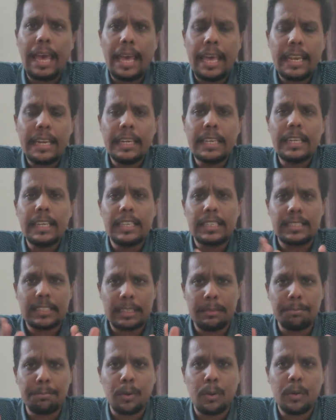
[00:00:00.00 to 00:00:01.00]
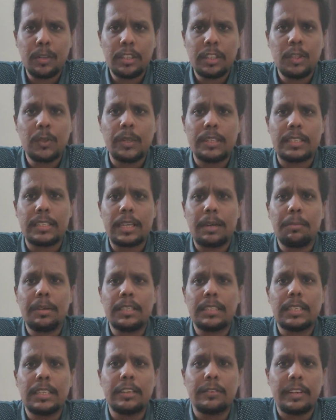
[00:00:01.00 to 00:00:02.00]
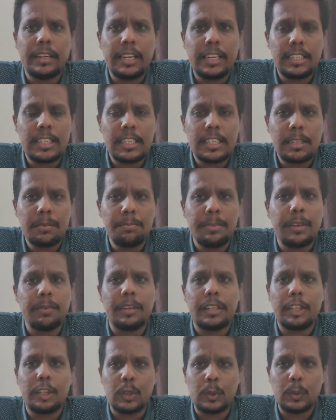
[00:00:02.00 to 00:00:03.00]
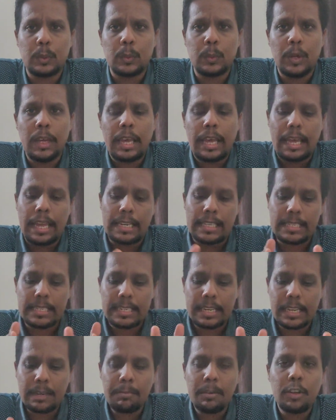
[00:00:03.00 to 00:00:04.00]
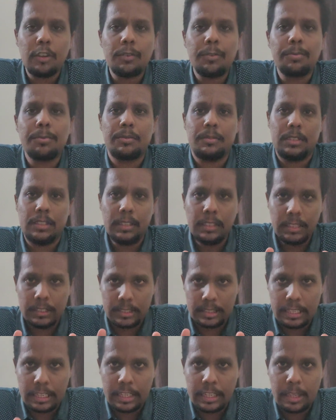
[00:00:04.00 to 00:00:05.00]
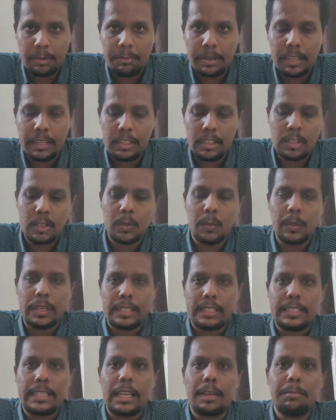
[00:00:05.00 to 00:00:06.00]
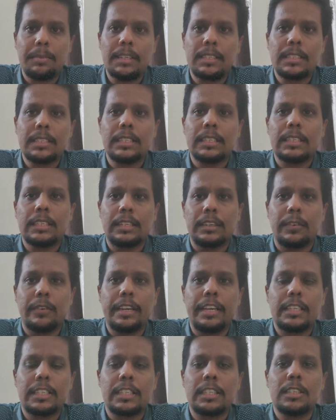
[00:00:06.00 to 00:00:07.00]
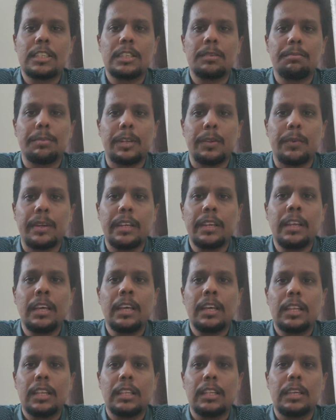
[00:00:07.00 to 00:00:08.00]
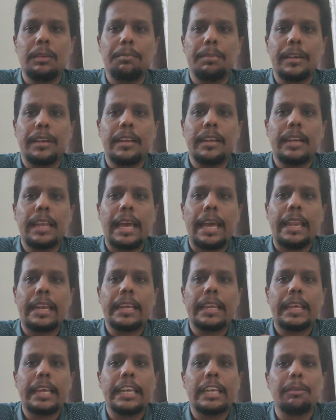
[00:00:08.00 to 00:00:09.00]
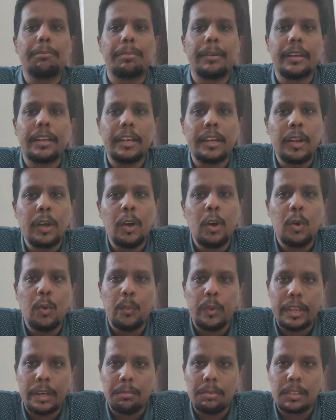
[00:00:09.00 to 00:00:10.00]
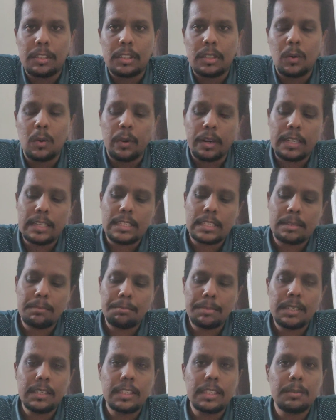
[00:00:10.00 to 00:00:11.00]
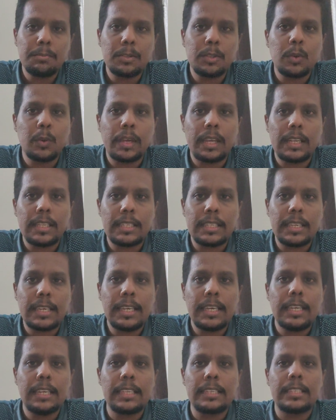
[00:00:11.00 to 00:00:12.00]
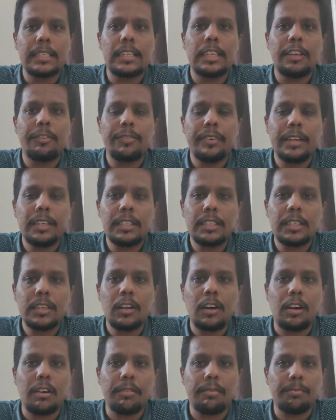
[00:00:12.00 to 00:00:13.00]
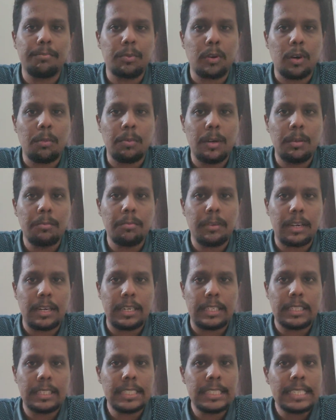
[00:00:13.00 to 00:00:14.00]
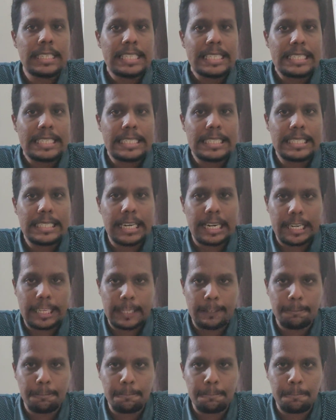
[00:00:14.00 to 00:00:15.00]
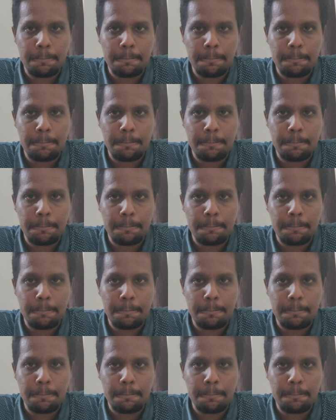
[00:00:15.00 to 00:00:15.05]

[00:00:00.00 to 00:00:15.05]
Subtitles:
and it is important to establish a relationship between the two. And statement of theory means to establish a relationship between the dependent and independent variables, or in simple terms you can say it is a definition of problem under study.